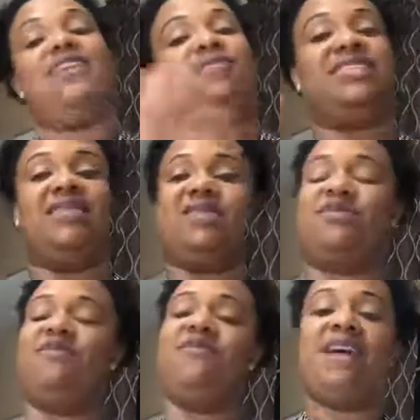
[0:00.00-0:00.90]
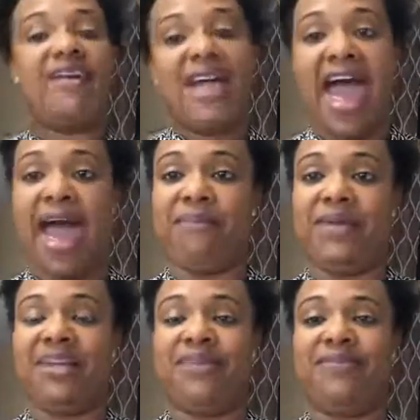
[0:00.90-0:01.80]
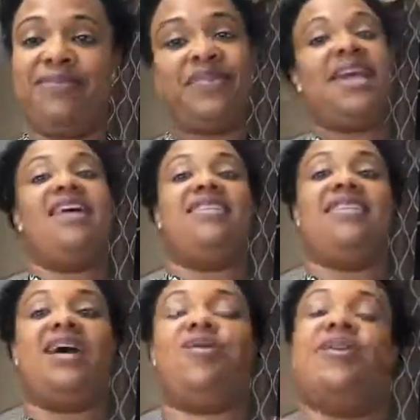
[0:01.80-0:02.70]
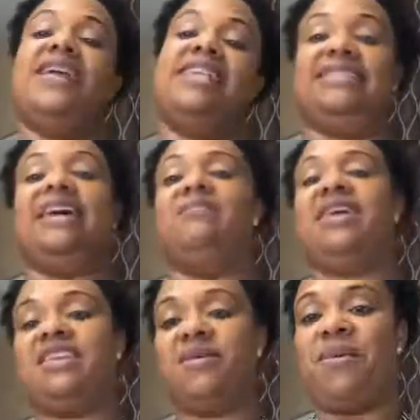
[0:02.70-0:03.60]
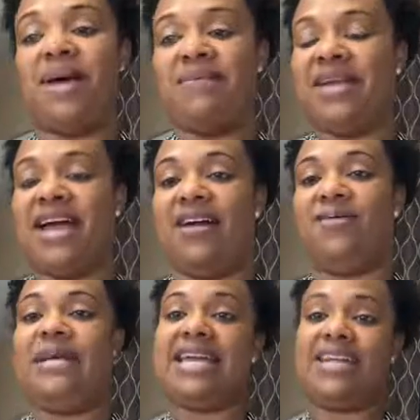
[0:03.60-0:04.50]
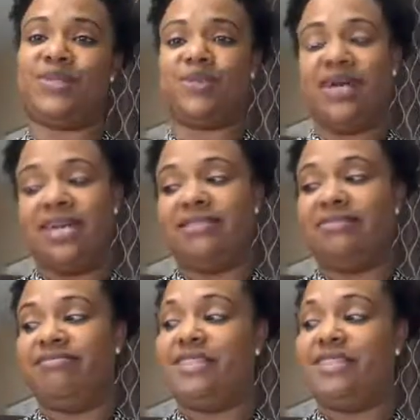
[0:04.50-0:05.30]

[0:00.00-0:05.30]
which I was very happy that, oh yes, I'm getting an appointment now. But guess what?